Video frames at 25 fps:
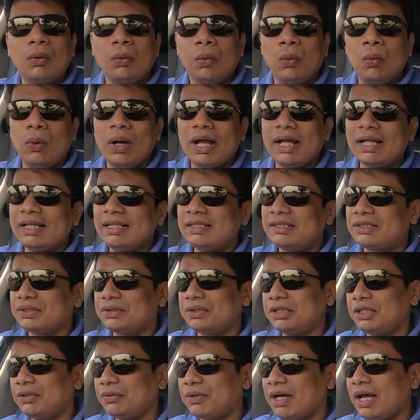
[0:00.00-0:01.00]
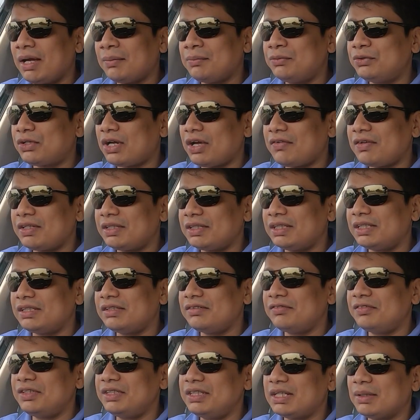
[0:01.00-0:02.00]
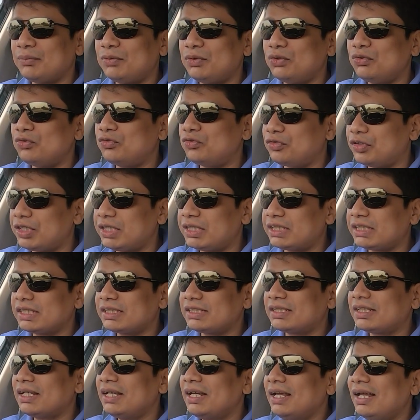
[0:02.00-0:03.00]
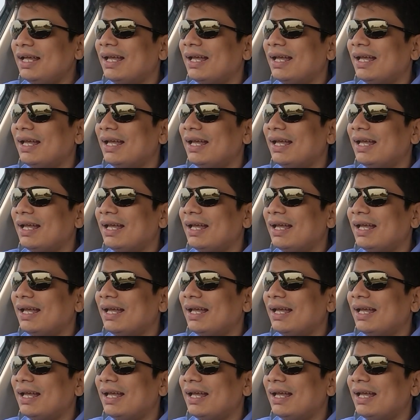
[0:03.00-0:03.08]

Well, so here I am driving the VW Virtus,